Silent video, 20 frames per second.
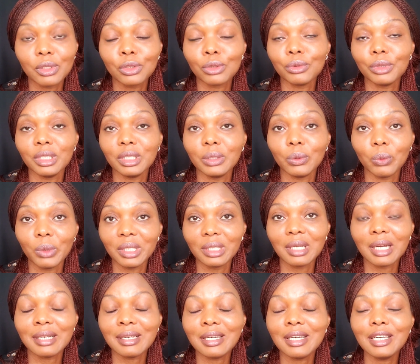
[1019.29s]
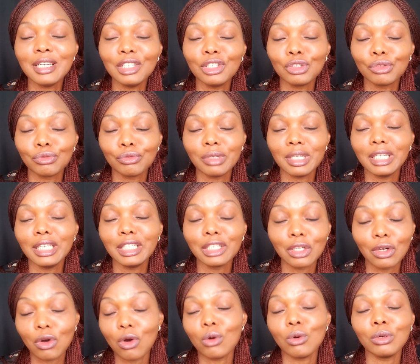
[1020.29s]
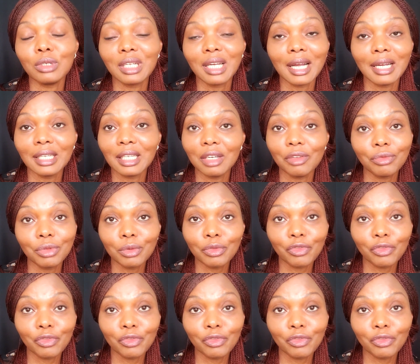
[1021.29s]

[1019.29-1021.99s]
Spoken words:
during the winter is really cold, can give you